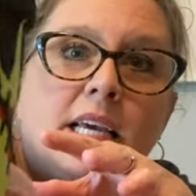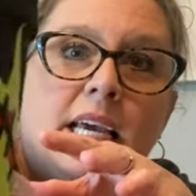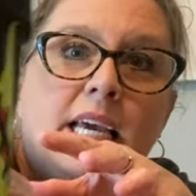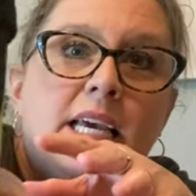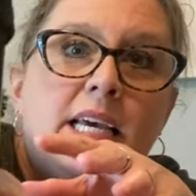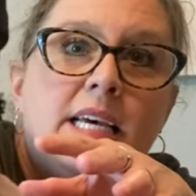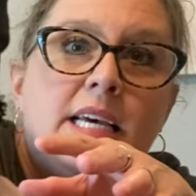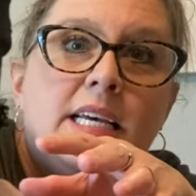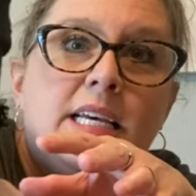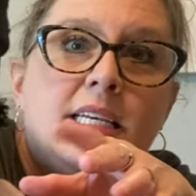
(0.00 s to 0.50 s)

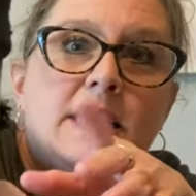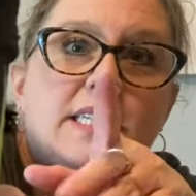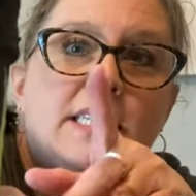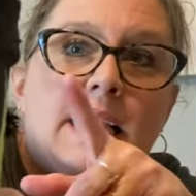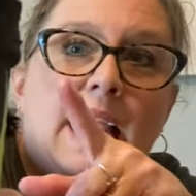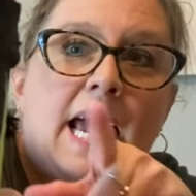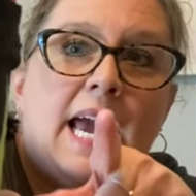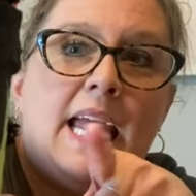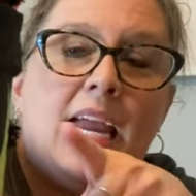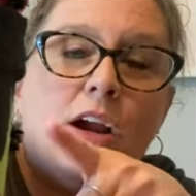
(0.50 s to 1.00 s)
his
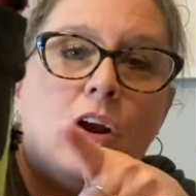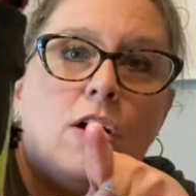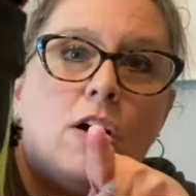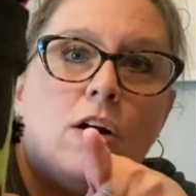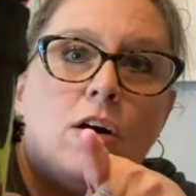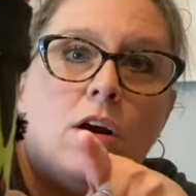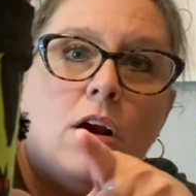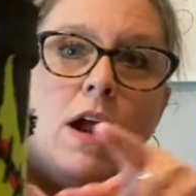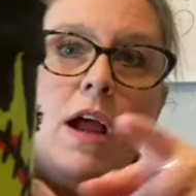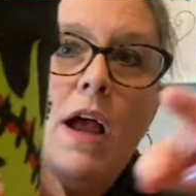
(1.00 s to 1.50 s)

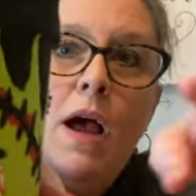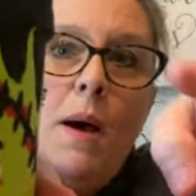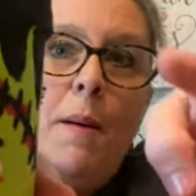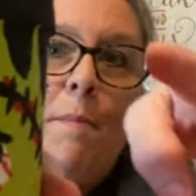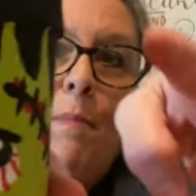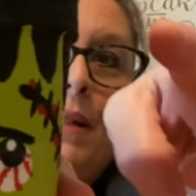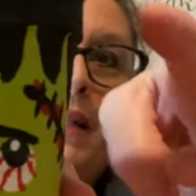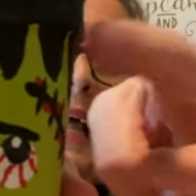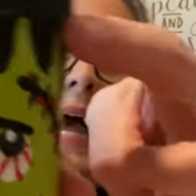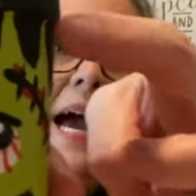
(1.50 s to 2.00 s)
hair
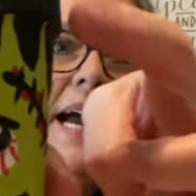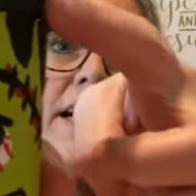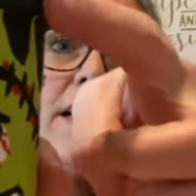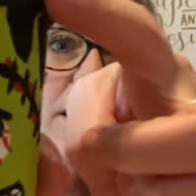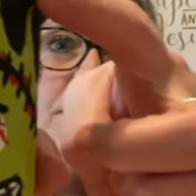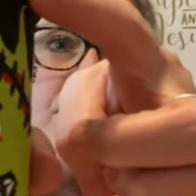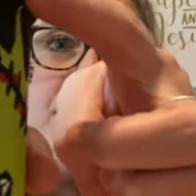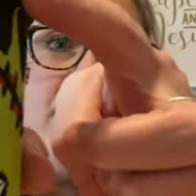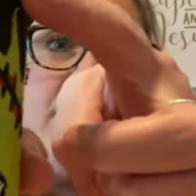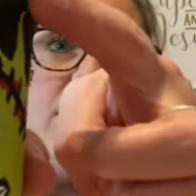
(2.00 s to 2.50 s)
black
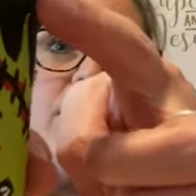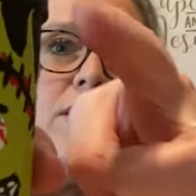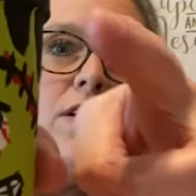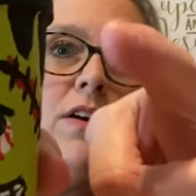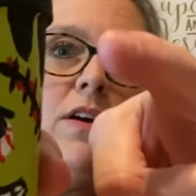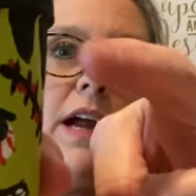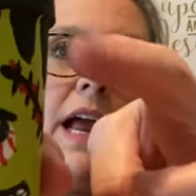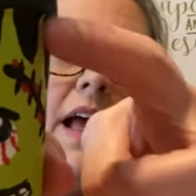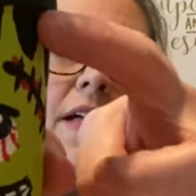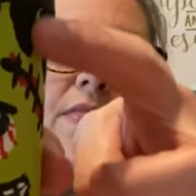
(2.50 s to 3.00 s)
up
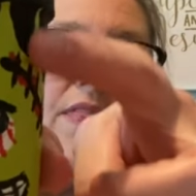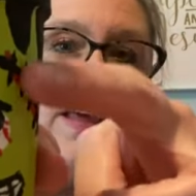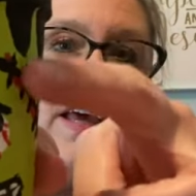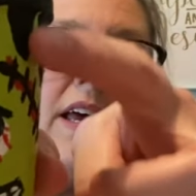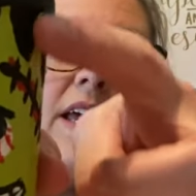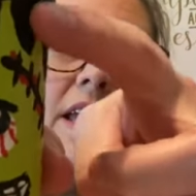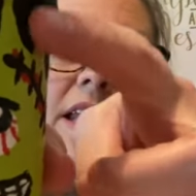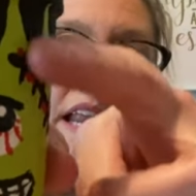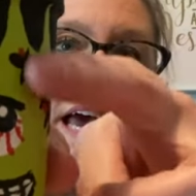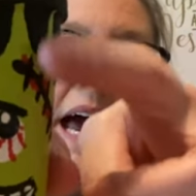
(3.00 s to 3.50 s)
here and
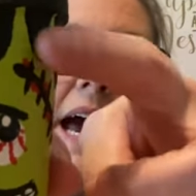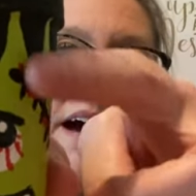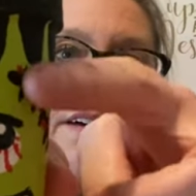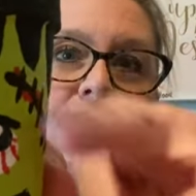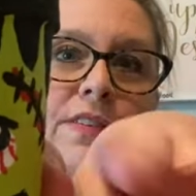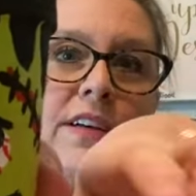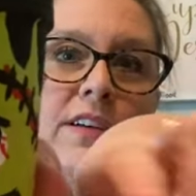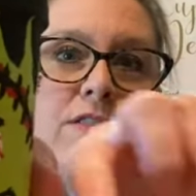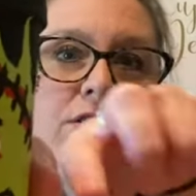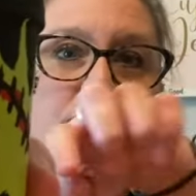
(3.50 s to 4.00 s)
then
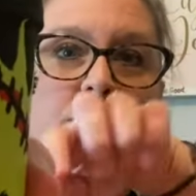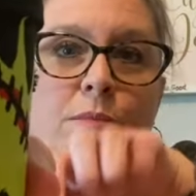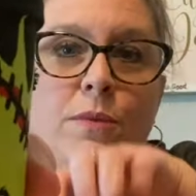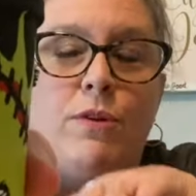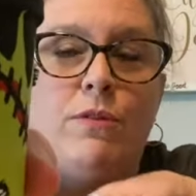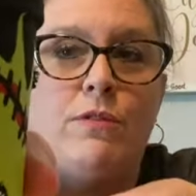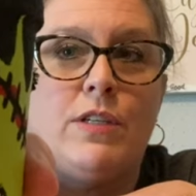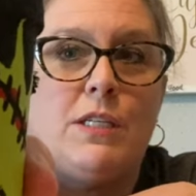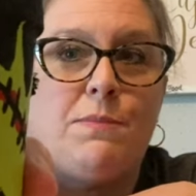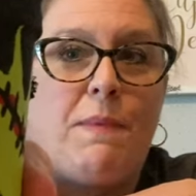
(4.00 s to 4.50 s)
have those some
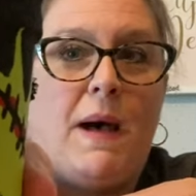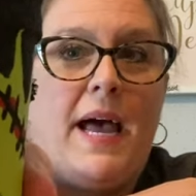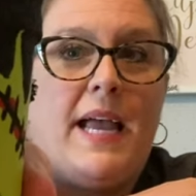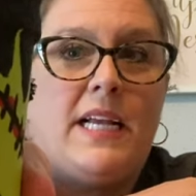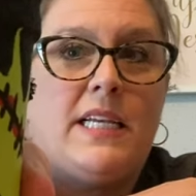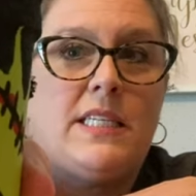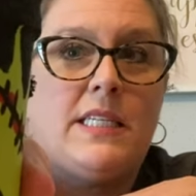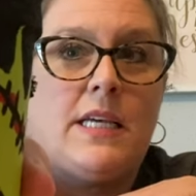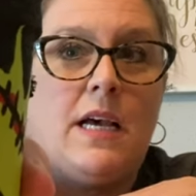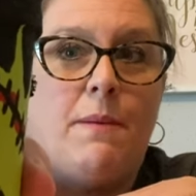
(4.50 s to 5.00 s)
little
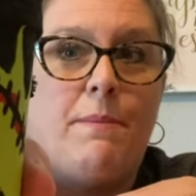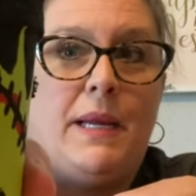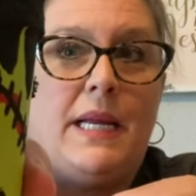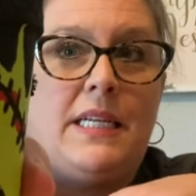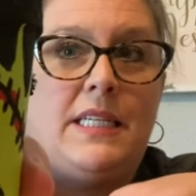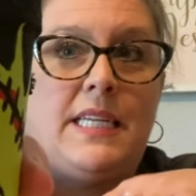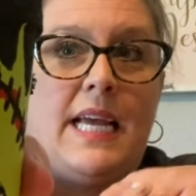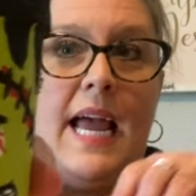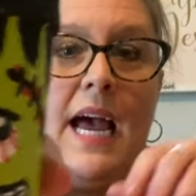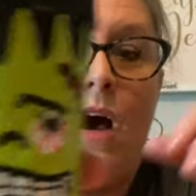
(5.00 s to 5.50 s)
spikes
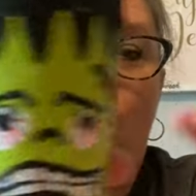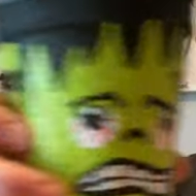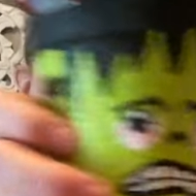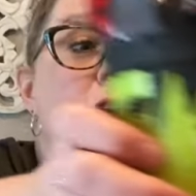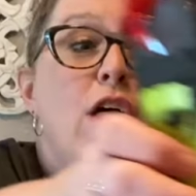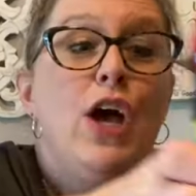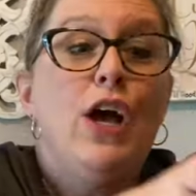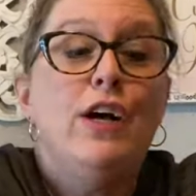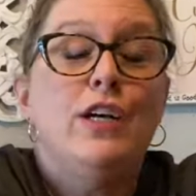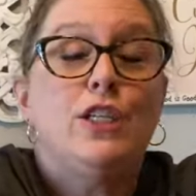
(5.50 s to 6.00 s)
coming down.
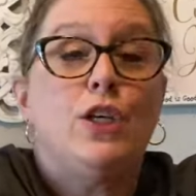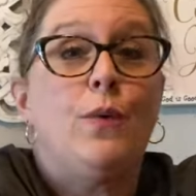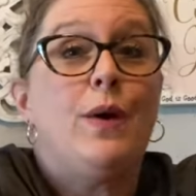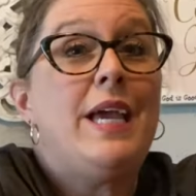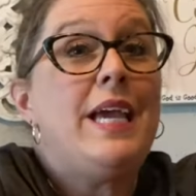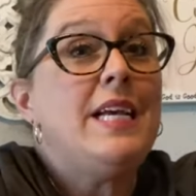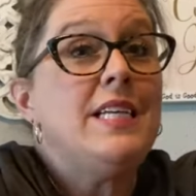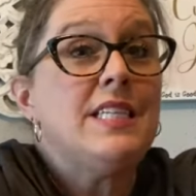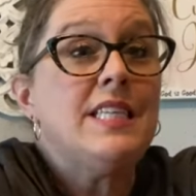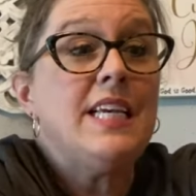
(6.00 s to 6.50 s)
So
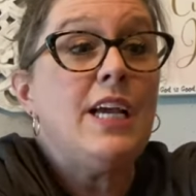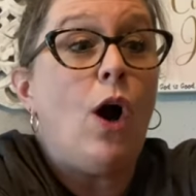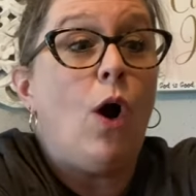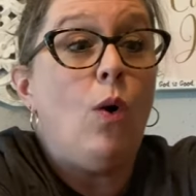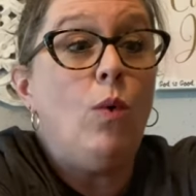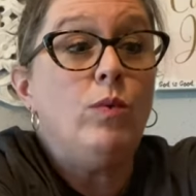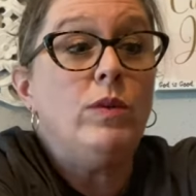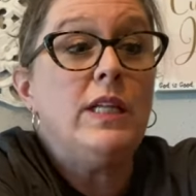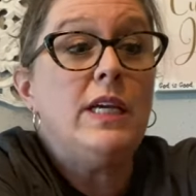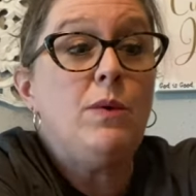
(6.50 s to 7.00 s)
he's the
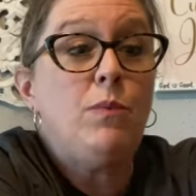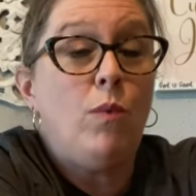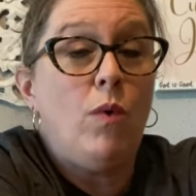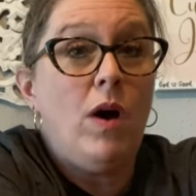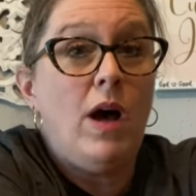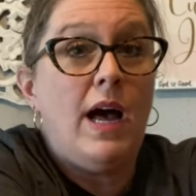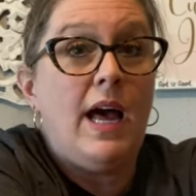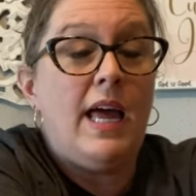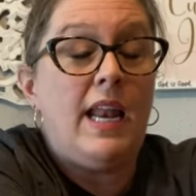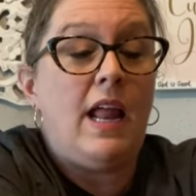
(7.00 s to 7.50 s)
only
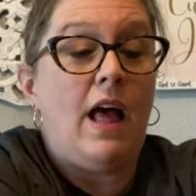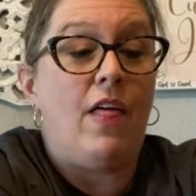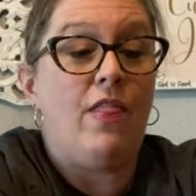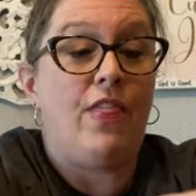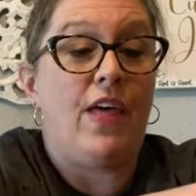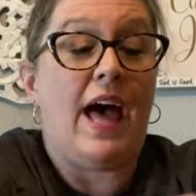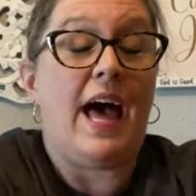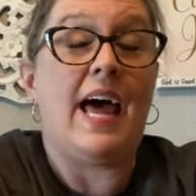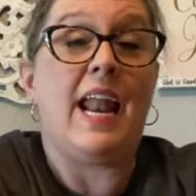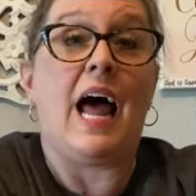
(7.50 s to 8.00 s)
one
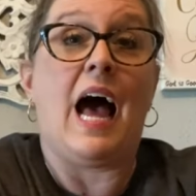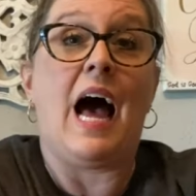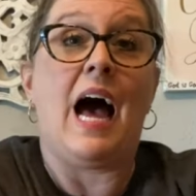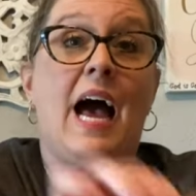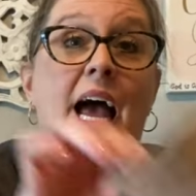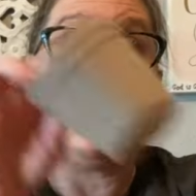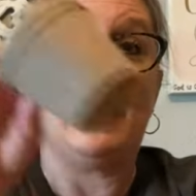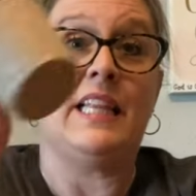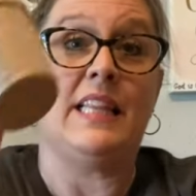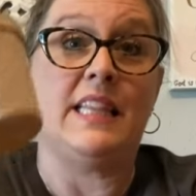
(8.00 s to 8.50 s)
that
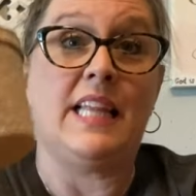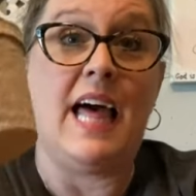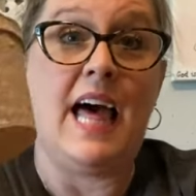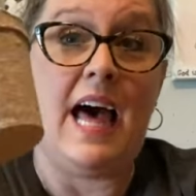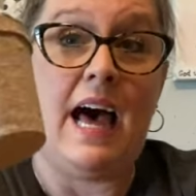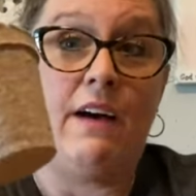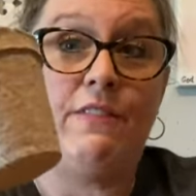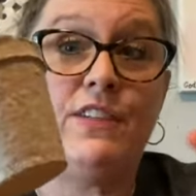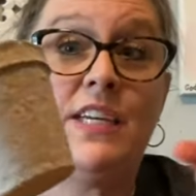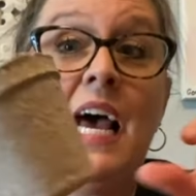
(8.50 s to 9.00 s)
I
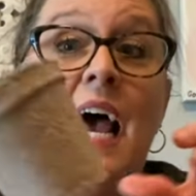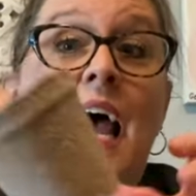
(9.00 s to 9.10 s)
left.